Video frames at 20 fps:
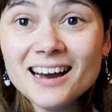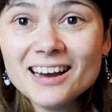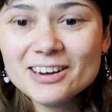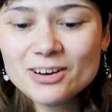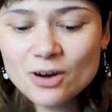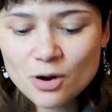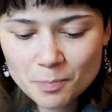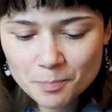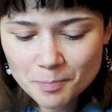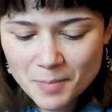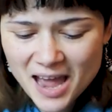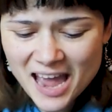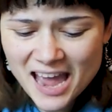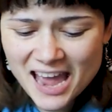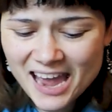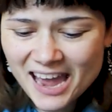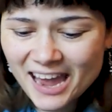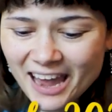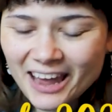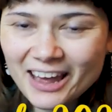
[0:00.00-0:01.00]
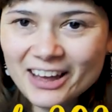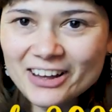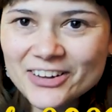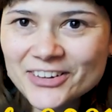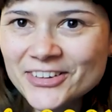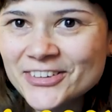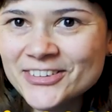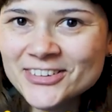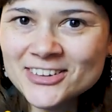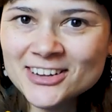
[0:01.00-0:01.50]
I got
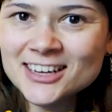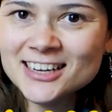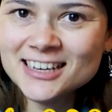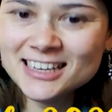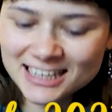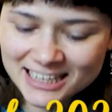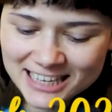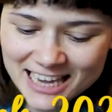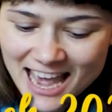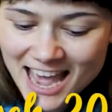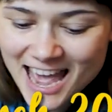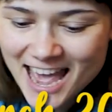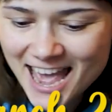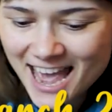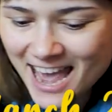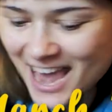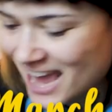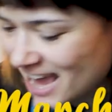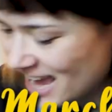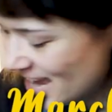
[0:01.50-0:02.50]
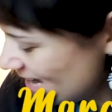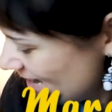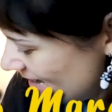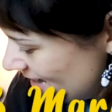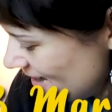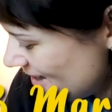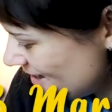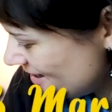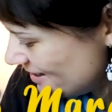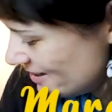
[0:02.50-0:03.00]
mail. Yay.
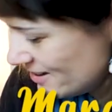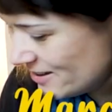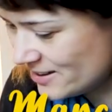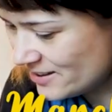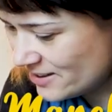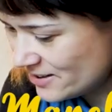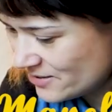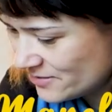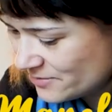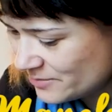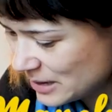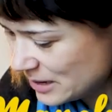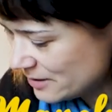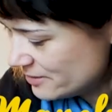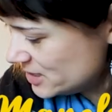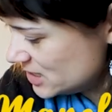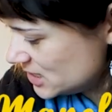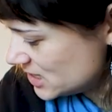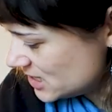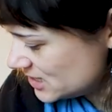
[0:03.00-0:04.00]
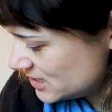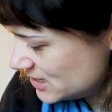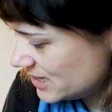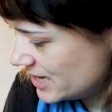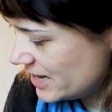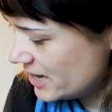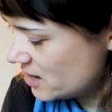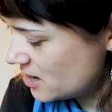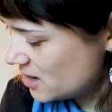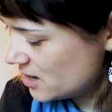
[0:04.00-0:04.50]
Where is it?
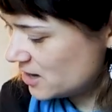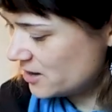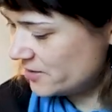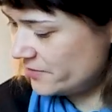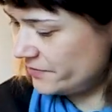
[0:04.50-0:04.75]
Here,